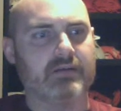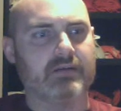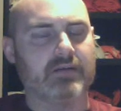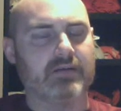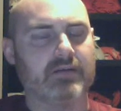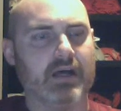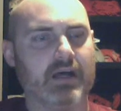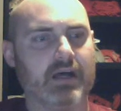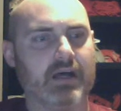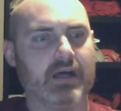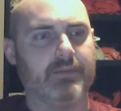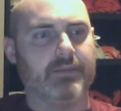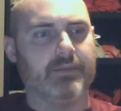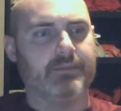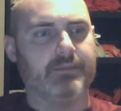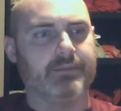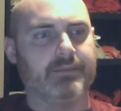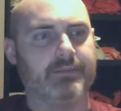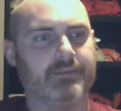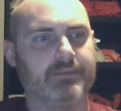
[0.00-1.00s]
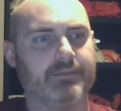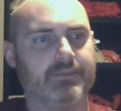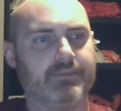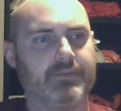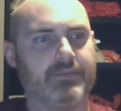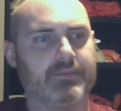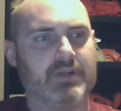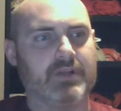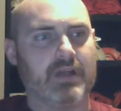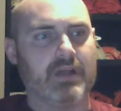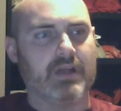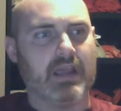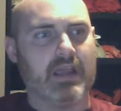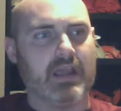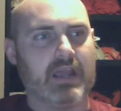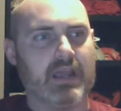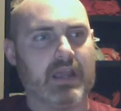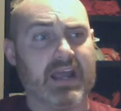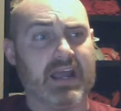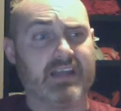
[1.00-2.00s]

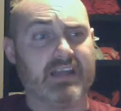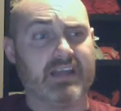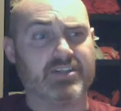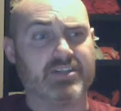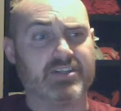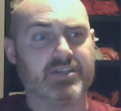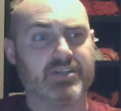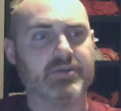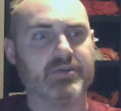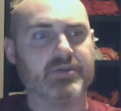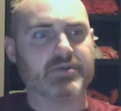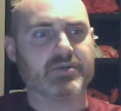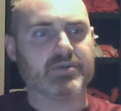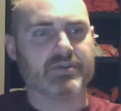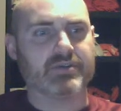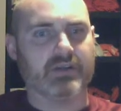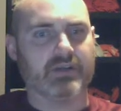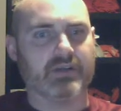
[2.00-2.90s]
and I actually used